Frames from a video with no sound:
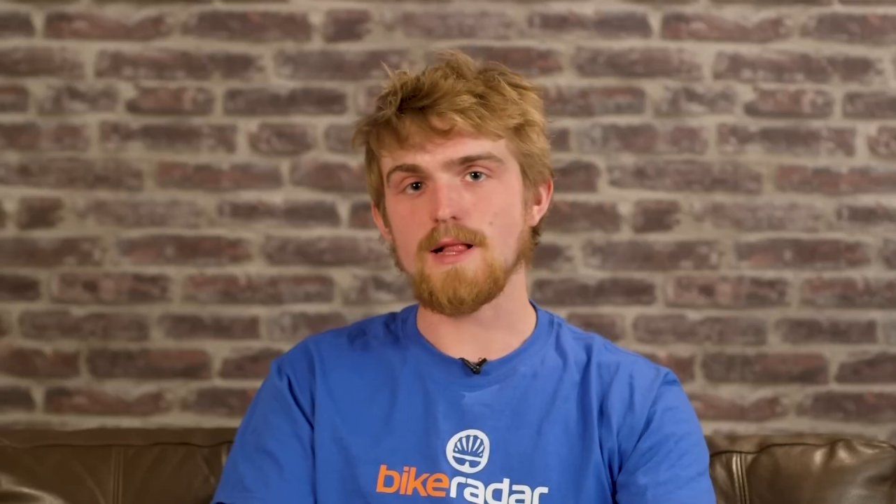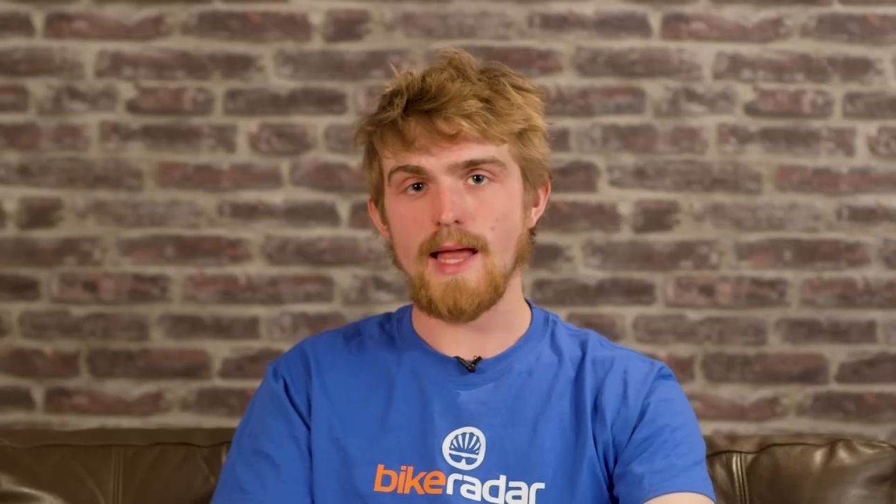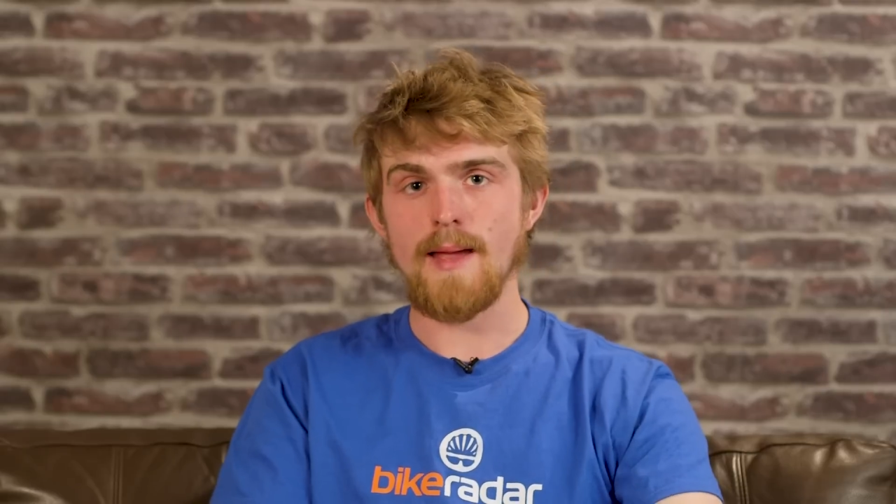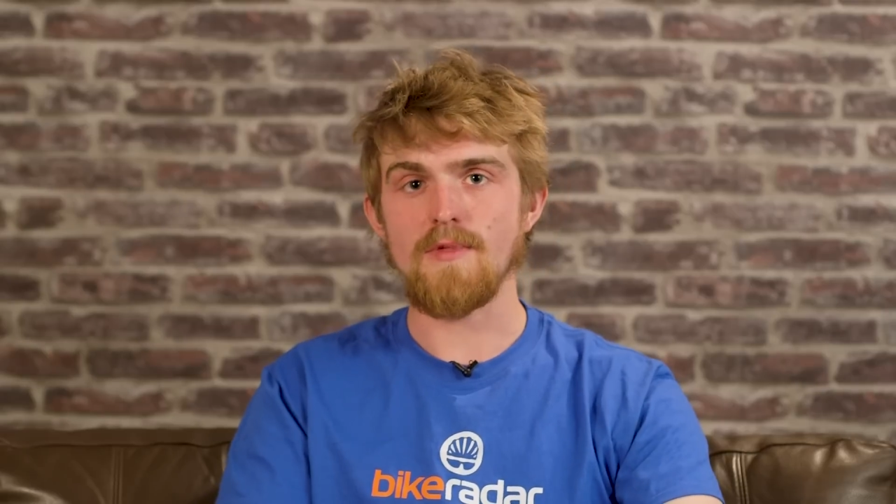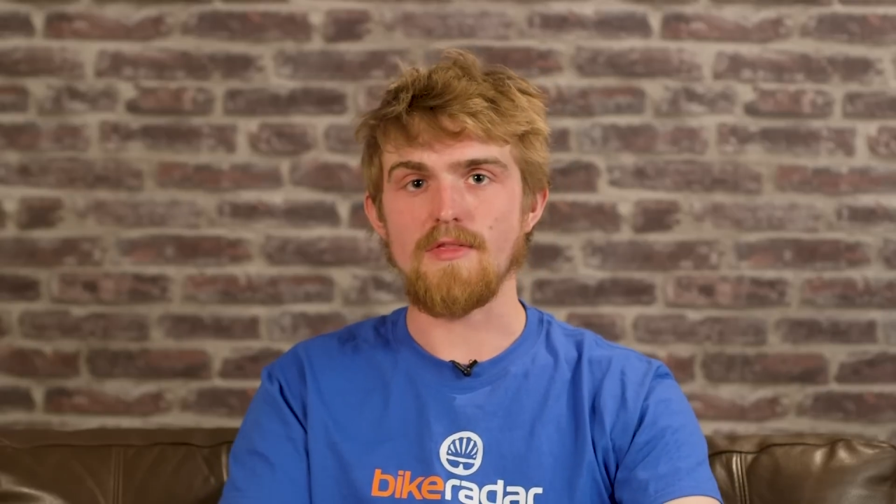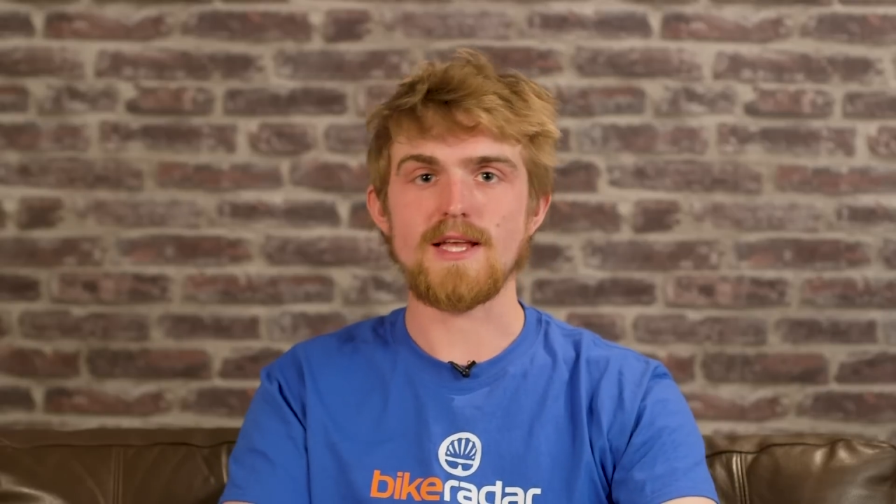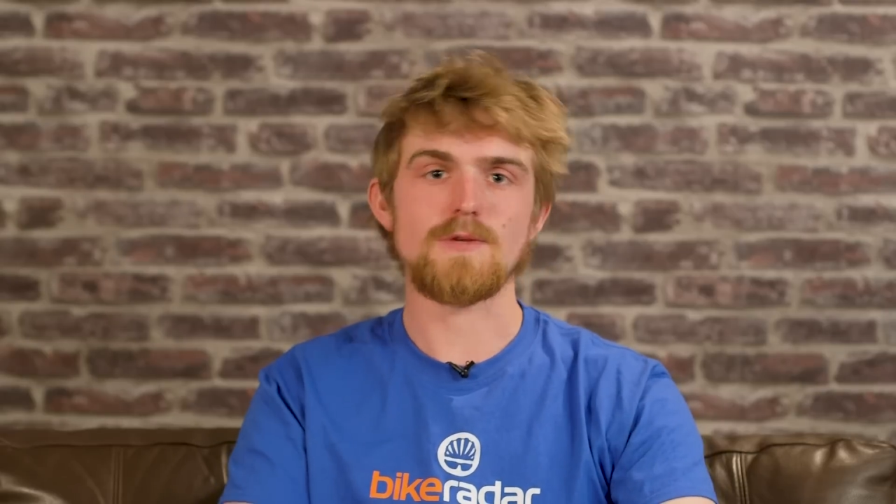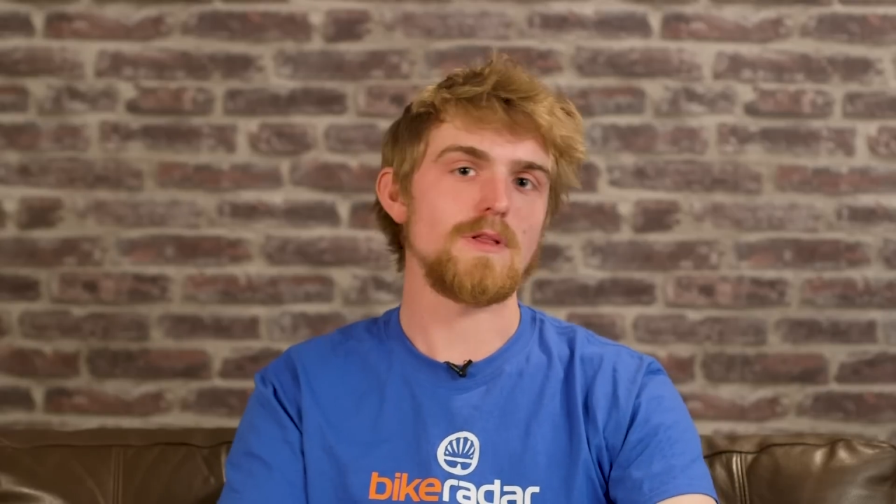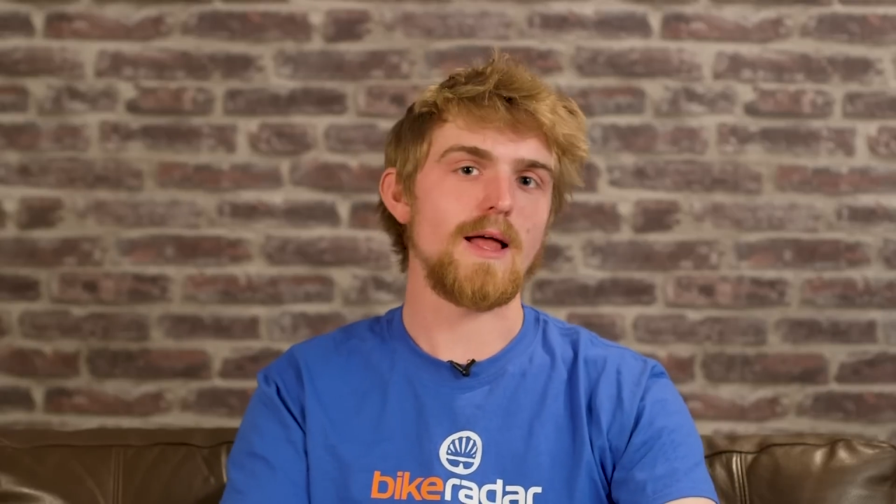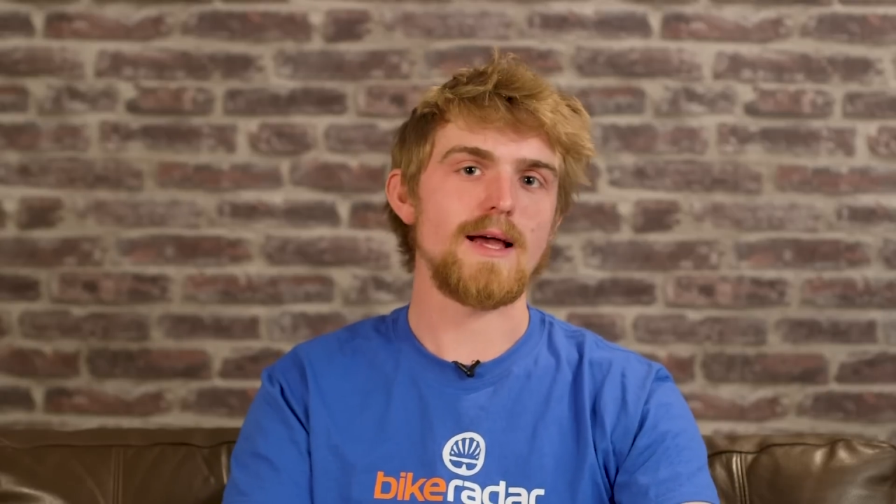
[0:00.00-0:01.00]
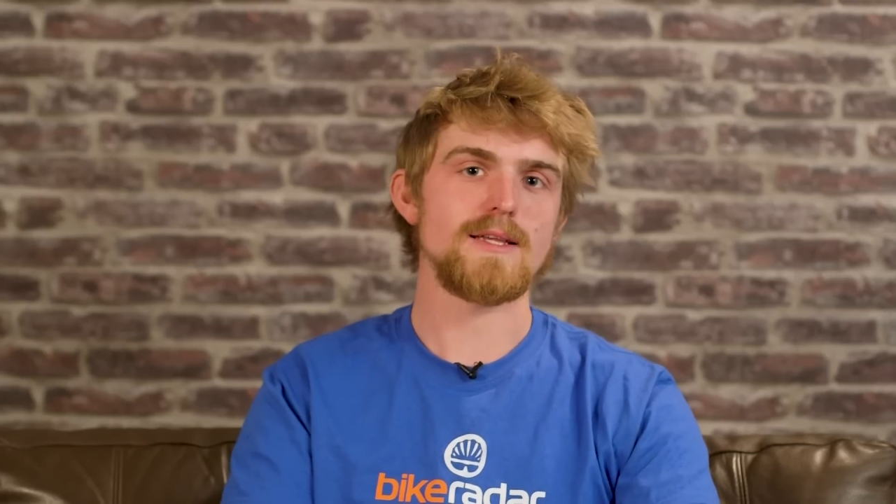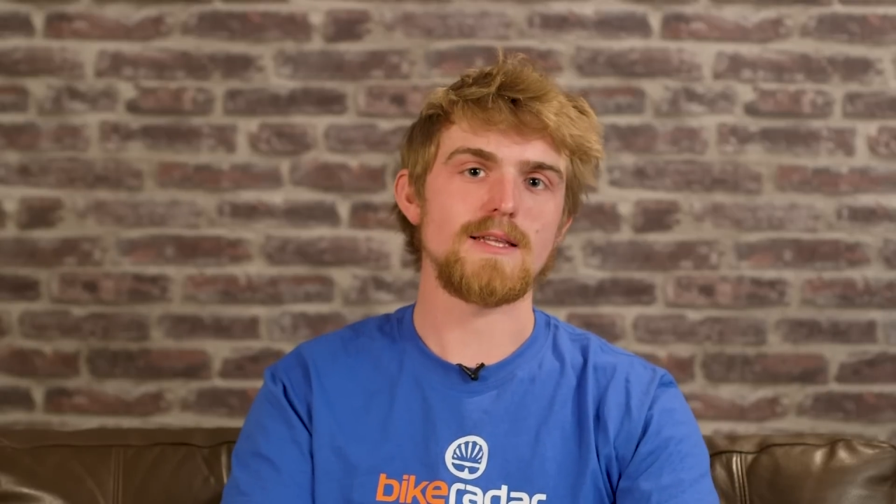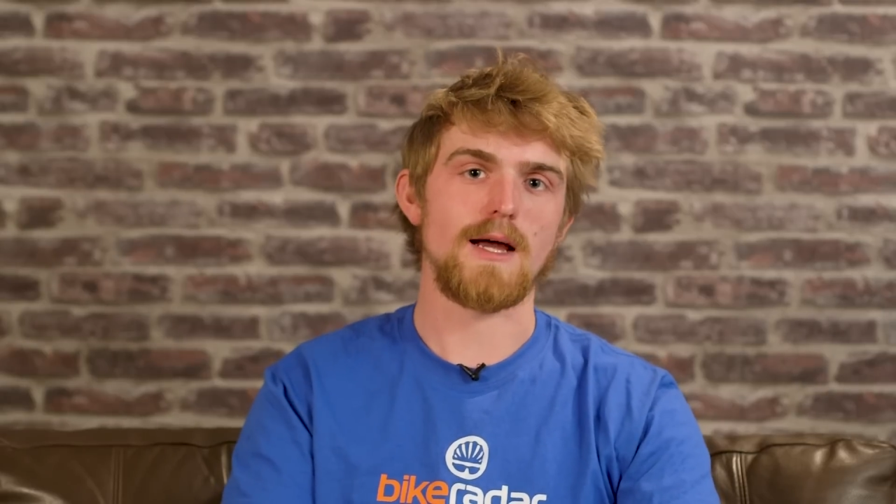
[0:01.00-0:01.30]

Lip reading: claim that this will last